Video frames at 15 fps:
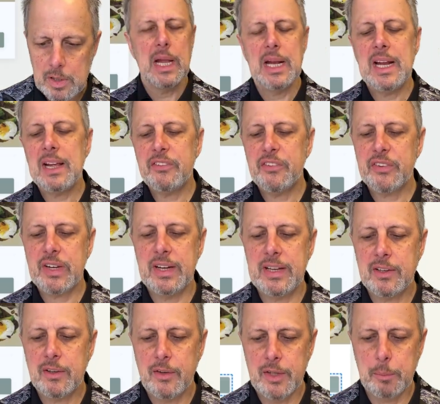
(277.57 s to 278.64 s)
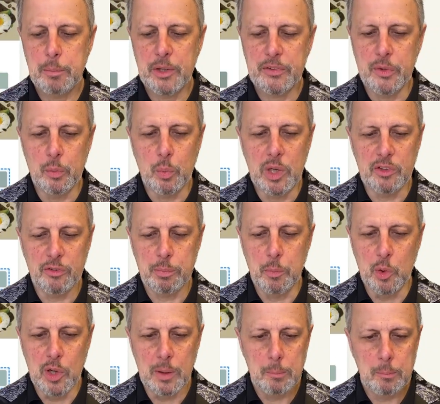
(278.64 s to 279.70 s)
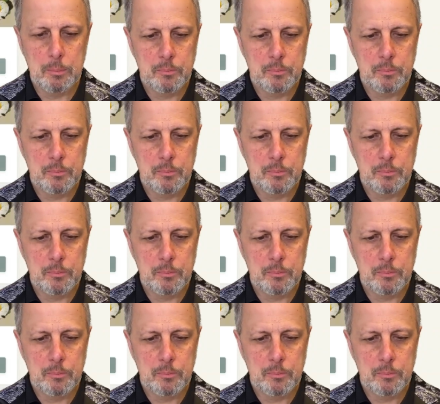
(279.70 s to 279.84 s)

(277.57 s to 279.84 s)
Let's click on the button once more.